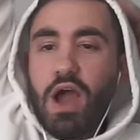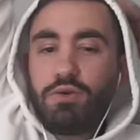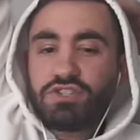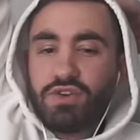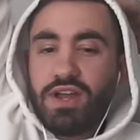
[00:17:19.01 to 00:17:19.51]
I
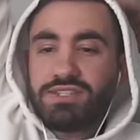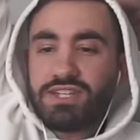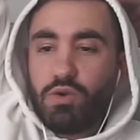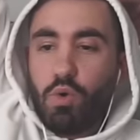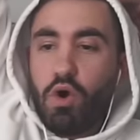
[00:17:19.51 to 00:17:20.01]
was trying
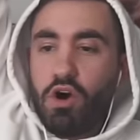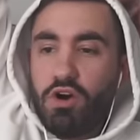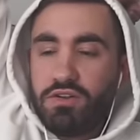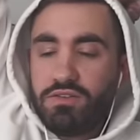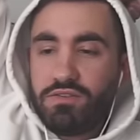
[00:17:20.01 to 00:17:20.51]
to
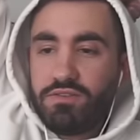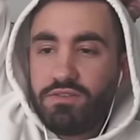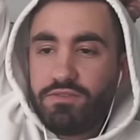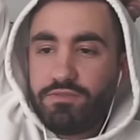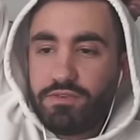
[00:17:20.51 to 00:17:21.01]
qual
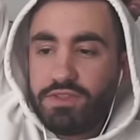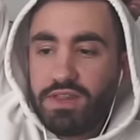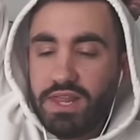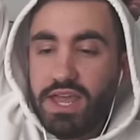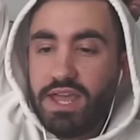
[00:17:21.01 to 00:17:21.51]
for the
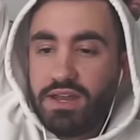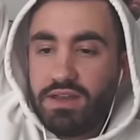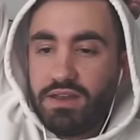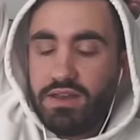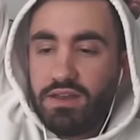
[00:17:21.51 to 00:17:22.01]

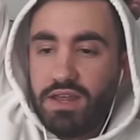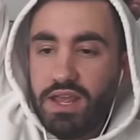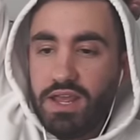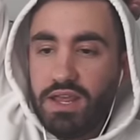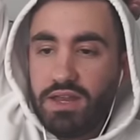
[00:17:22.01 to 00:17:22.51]
LAN
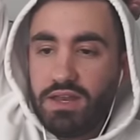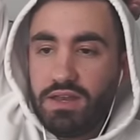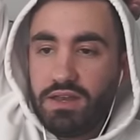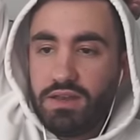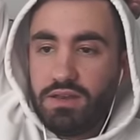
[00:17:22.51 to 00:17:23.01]

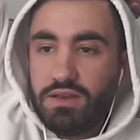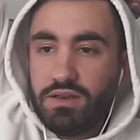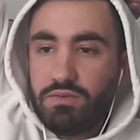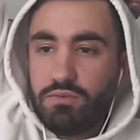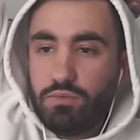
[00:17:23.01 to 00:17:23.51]
in,
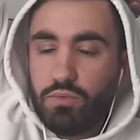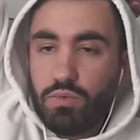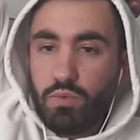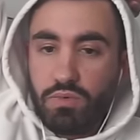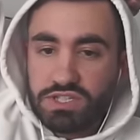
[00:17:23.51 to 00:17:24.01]

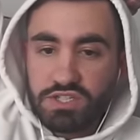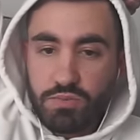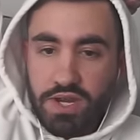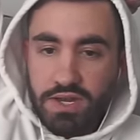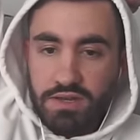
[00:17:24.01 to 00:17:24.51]
what was it,
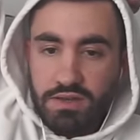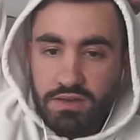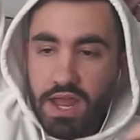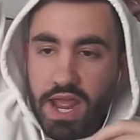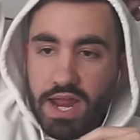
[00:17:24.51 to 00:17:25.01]
Sweden?
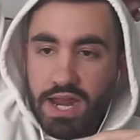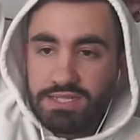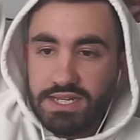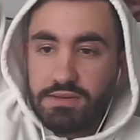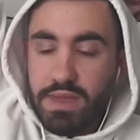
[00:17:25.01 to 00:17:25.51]
And I
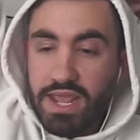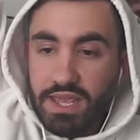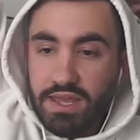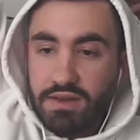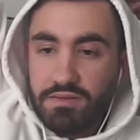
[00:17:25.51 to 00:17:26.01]
didn't make
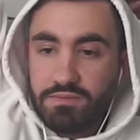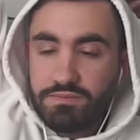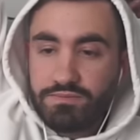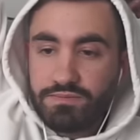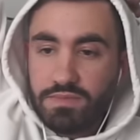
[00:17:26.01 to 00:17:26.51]
it.
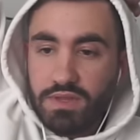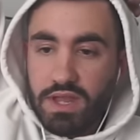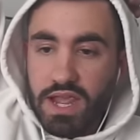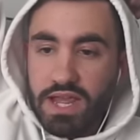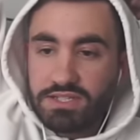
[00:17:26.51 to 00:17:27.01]

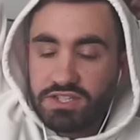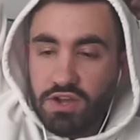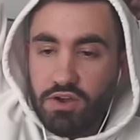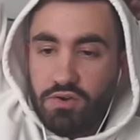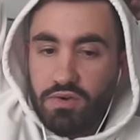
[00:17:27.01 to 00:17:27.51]
And
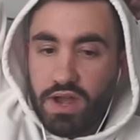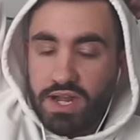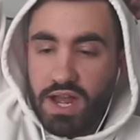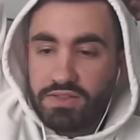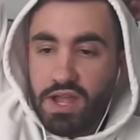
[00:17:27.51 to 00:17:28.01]
so I
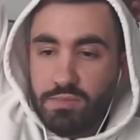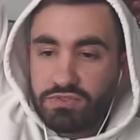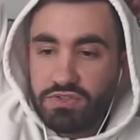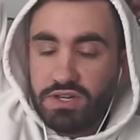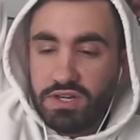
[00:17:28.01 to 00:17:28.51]
got the
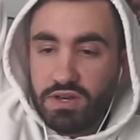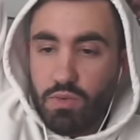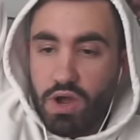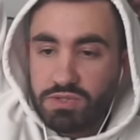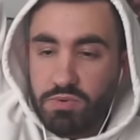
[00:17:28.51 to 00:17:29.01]
opportunity to
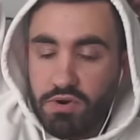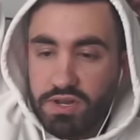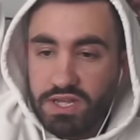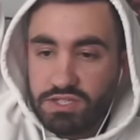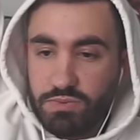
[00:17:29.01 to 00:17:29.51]
watch
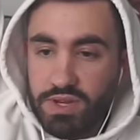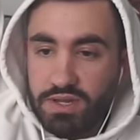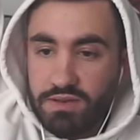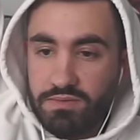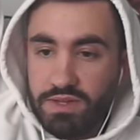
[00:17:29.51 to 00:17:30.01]
party at
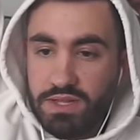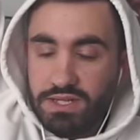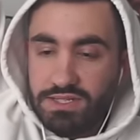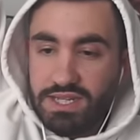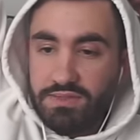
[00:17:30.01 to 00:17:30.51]
Sweden,
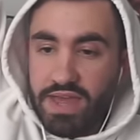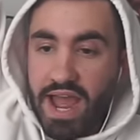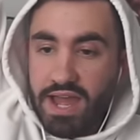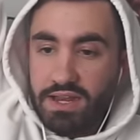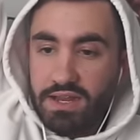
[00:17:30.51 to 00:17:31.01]
did
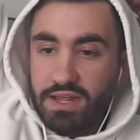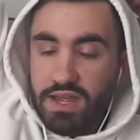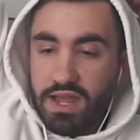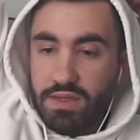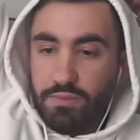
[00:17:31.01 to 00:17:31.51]
that.
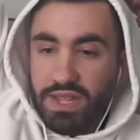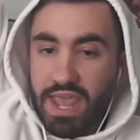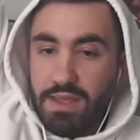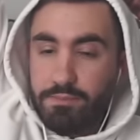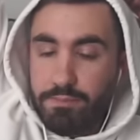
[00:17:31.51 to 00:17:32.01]
And then we
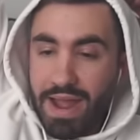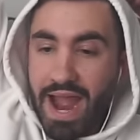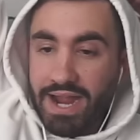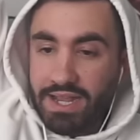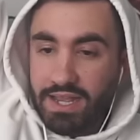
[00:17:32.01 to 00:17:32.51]
came
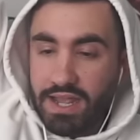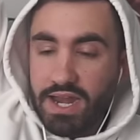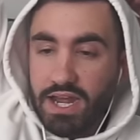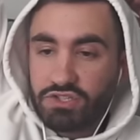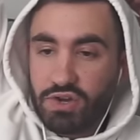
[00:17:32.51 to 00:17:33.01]
back
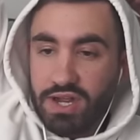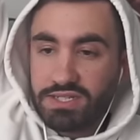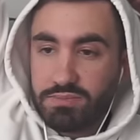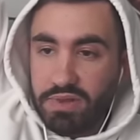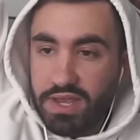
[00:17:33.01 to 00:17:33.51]
and I tried
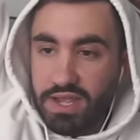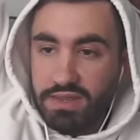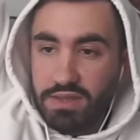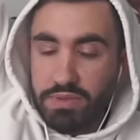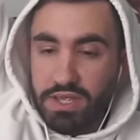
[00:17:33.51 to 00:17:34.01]
to play
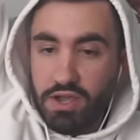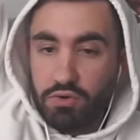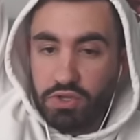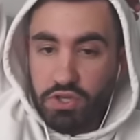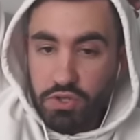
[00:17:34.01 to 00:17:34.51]
in the
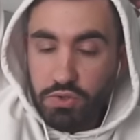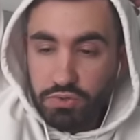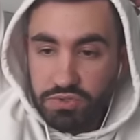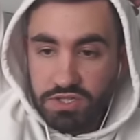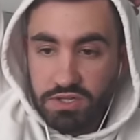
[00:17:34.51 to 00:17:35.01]

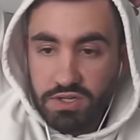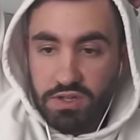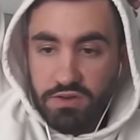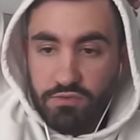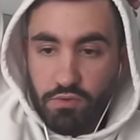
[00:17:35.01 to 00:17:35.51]
PLQs
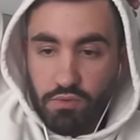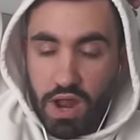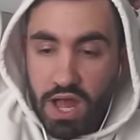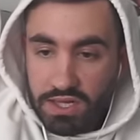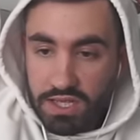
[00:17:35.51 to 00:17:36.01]
for
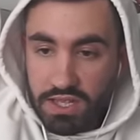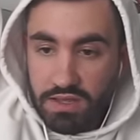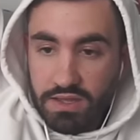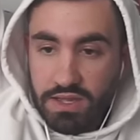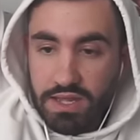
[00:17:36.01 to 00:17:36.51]
Raleigh
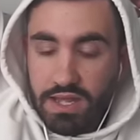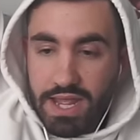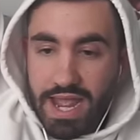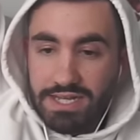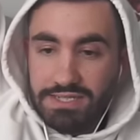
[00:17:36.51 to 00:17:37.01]

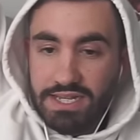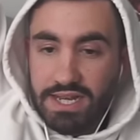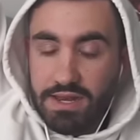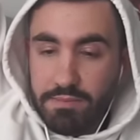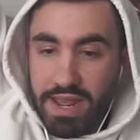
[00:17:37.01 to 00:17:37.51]
and
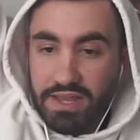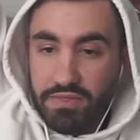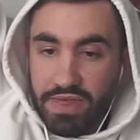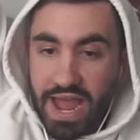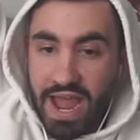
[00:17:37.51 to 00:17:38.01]
didn't
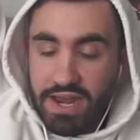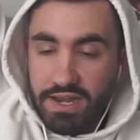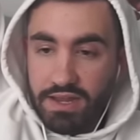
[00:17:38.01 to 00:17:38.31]
make that.